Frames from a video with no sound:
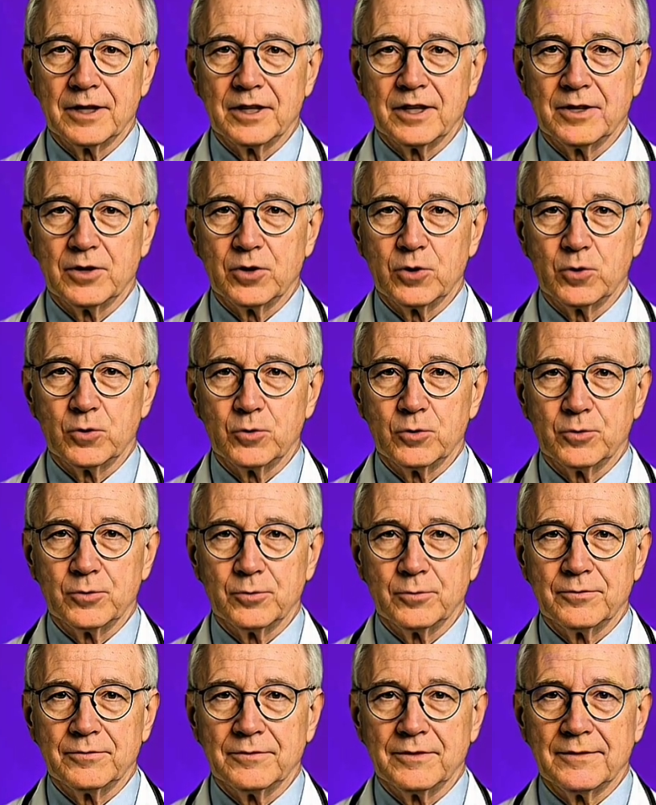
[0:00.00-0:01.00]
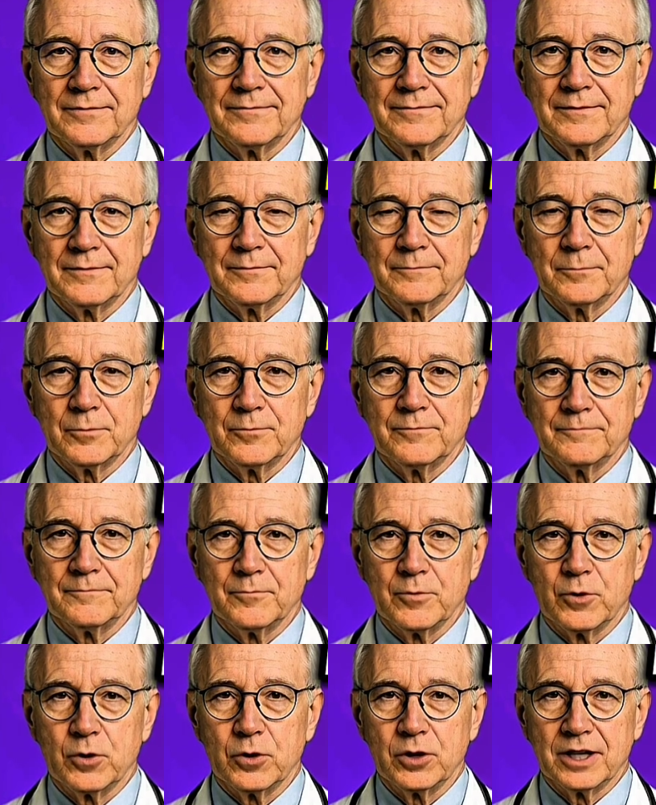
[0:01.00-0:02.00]
Try cucumber mint
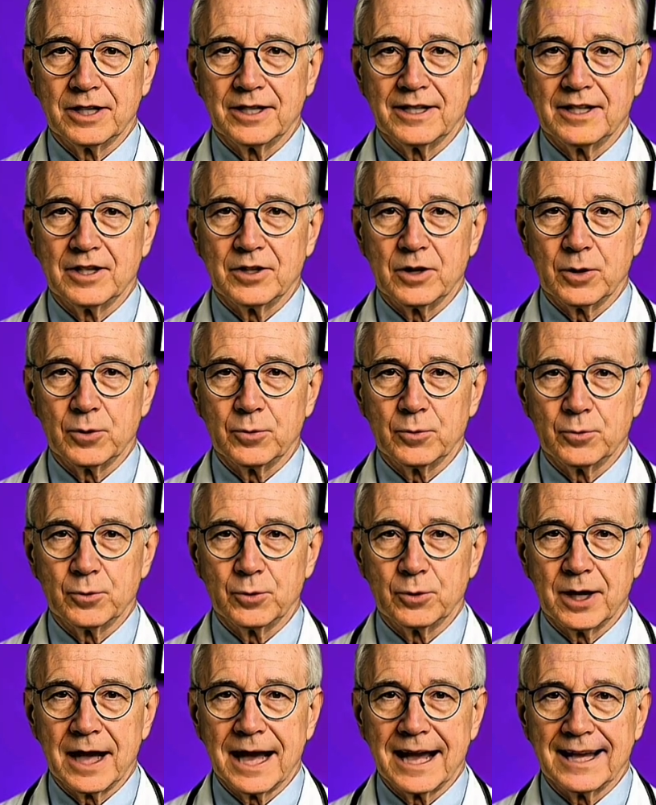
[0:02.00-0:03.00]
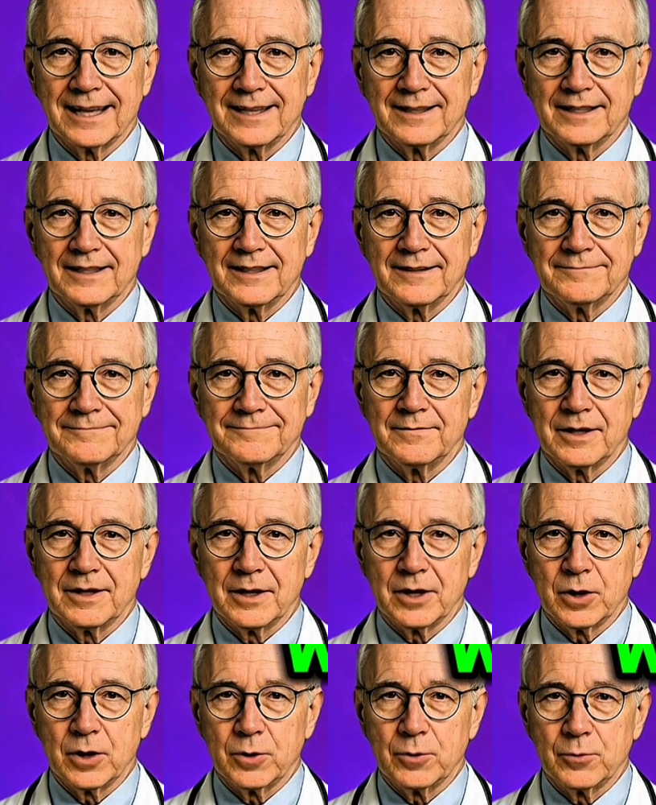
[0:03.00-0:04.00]
infused water, coconut
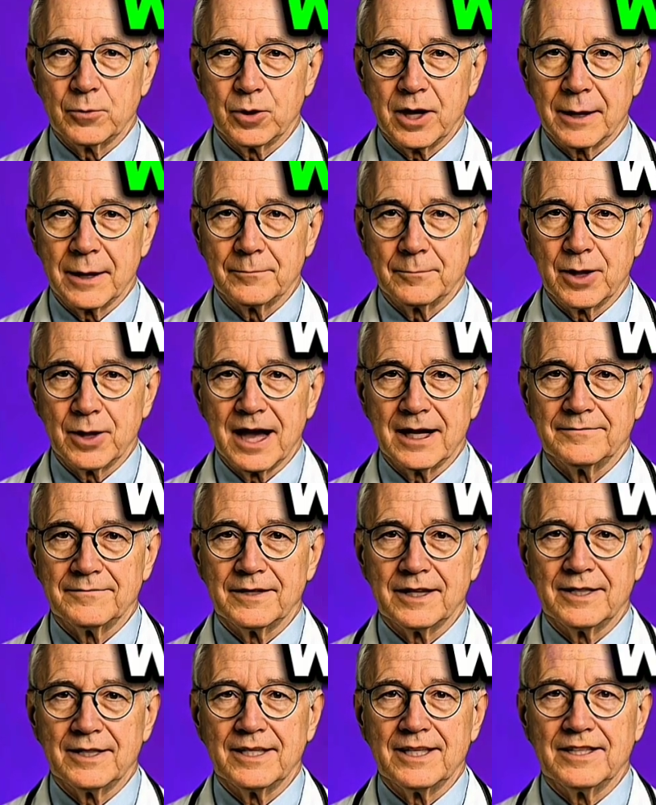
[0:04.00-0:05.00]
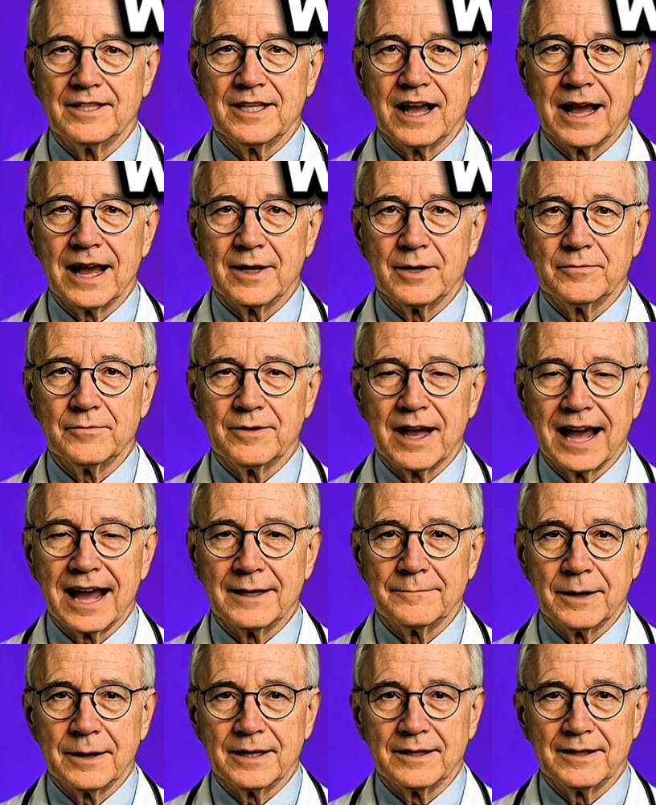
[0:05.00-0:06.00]
water without added sugar, or a
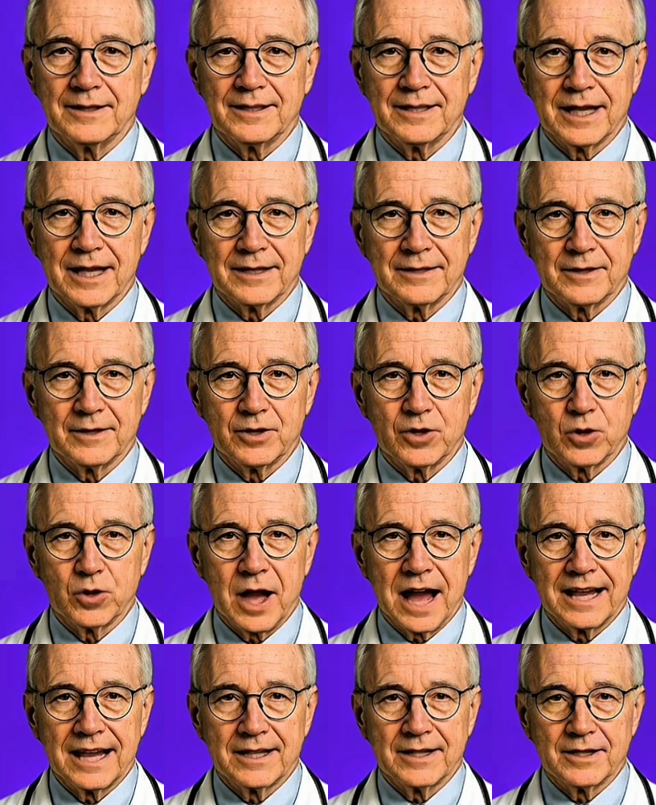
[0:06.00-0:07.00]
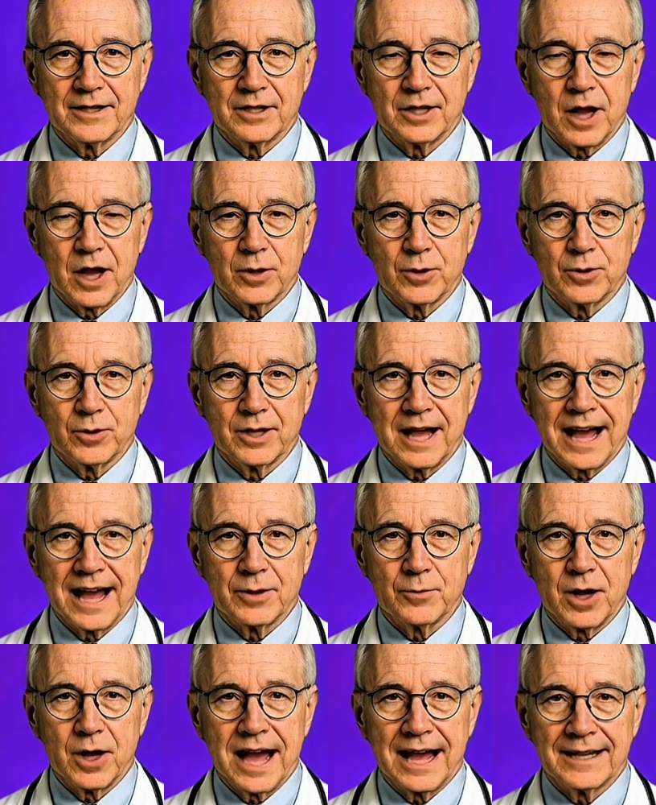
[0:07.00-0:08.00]
homemade rehydration blend with
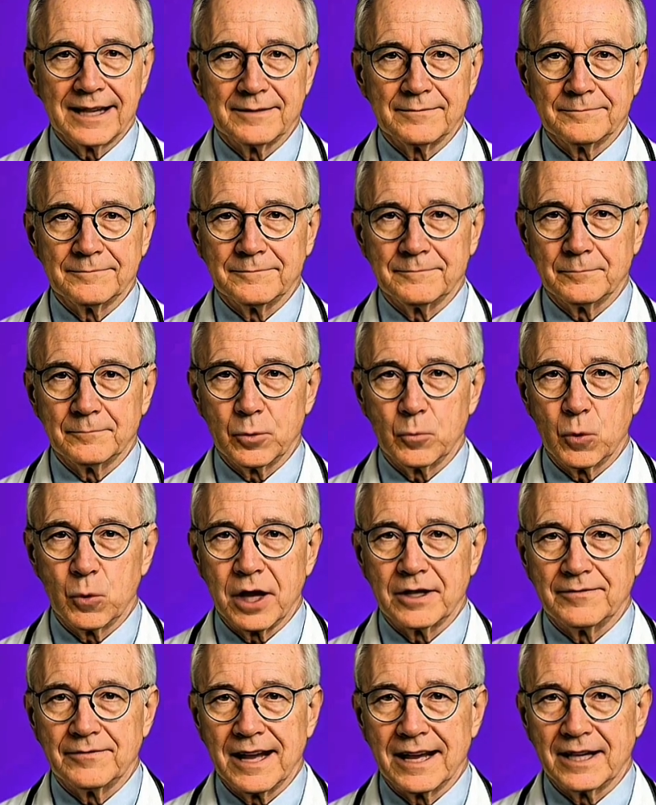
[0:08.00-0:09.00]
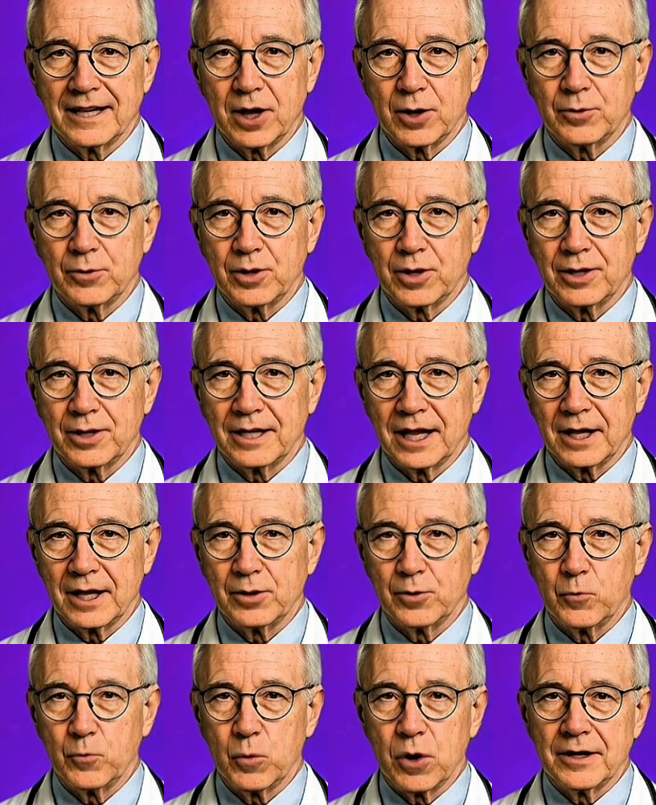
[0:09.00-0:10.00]
lemon, sea salt, and
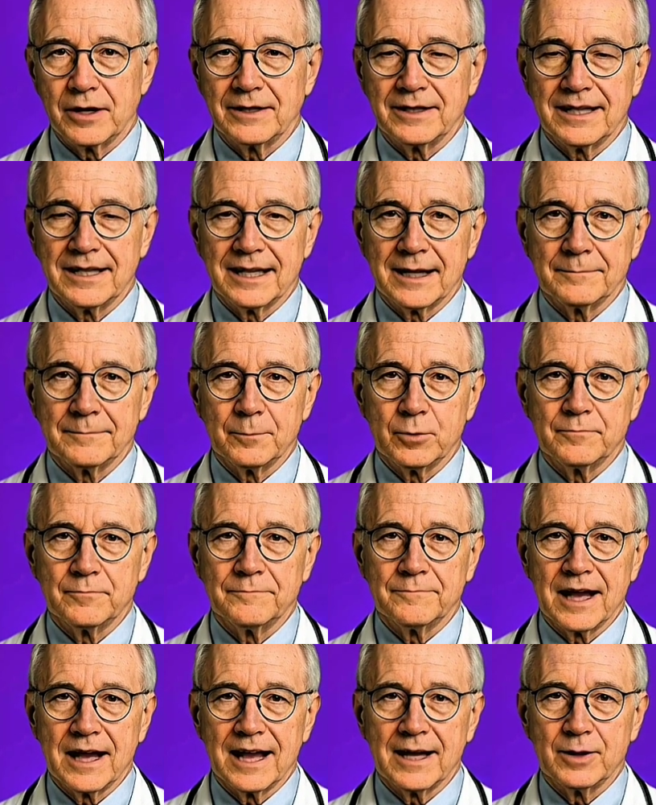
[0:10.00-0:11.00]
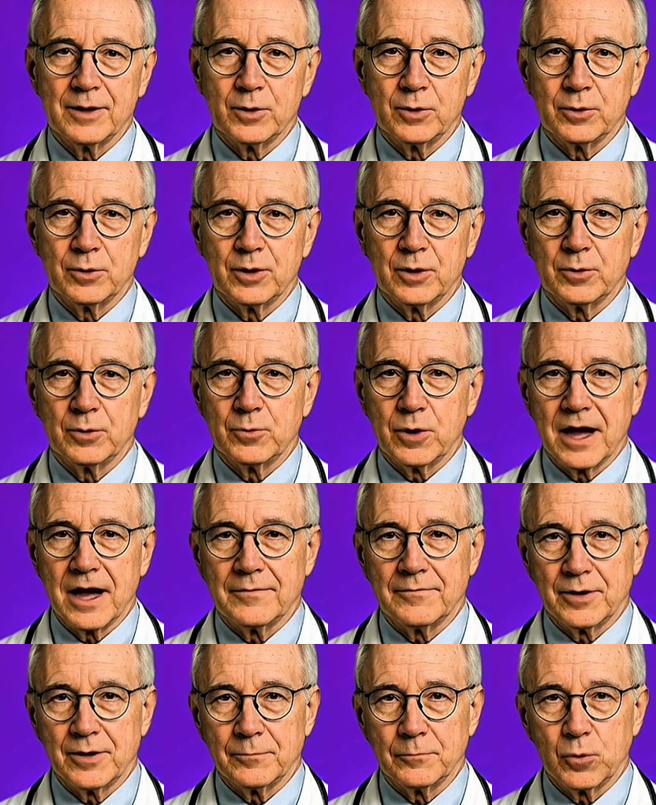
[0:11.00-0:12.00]
water. You'll nourish your body
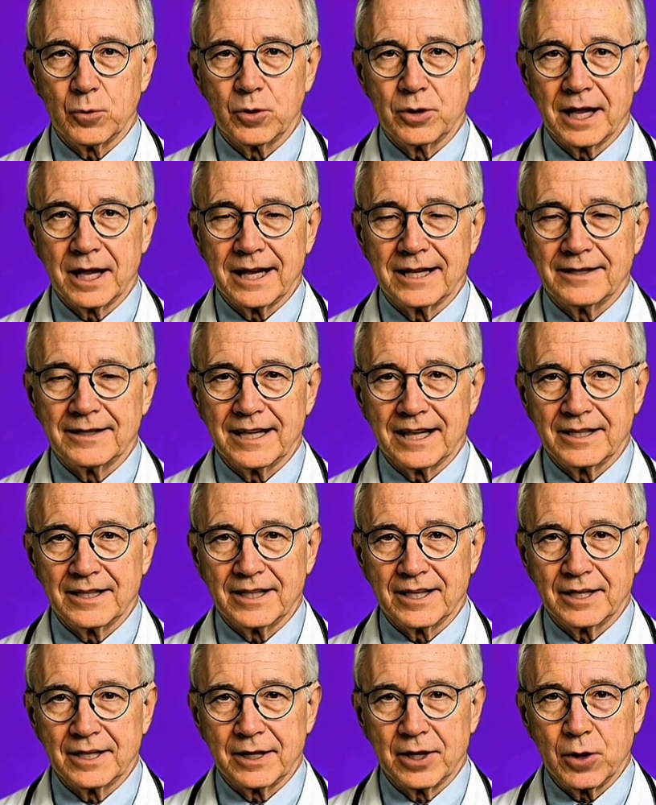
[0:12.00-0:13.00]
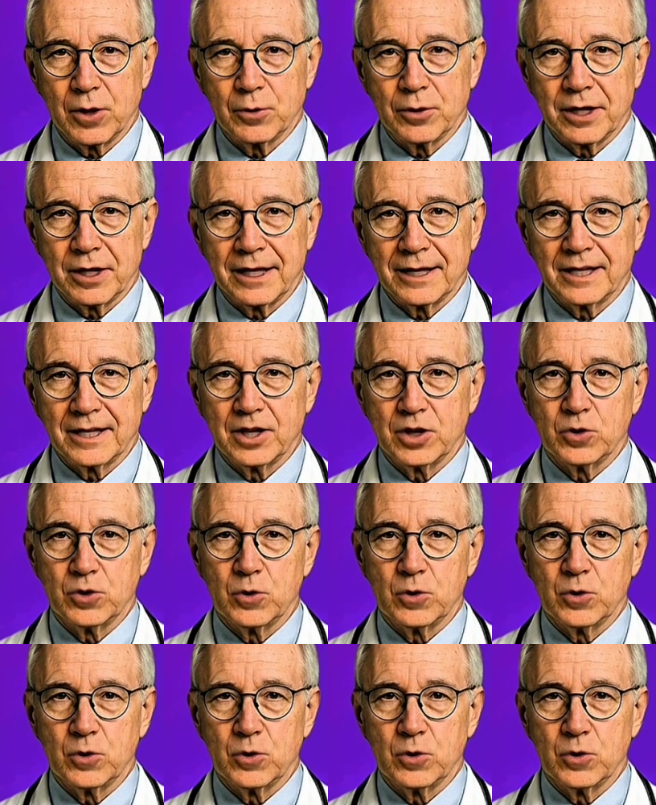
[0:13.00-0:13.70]
without overstimulating your brain.